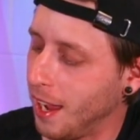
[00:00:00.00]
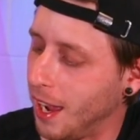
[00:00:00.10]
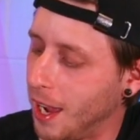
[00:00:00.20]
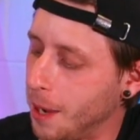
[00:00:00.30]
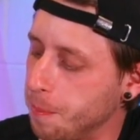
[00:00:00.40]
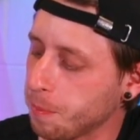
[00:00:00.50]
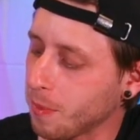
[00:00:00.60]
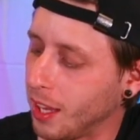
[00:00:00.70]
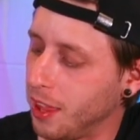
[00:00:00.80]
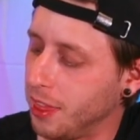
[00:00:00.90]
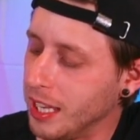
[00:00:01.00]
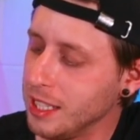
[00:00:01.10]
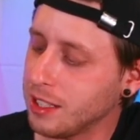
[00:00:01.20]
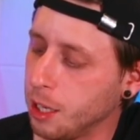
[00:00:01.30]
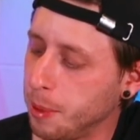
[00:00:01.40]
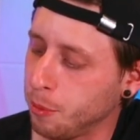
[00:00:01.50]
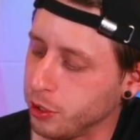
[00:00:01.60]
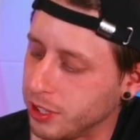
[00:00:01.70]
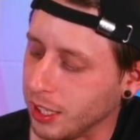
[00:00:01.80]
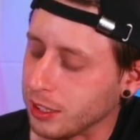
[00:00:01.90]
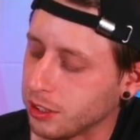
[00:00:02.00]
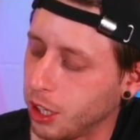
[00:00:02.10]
um, these get a bit more intense.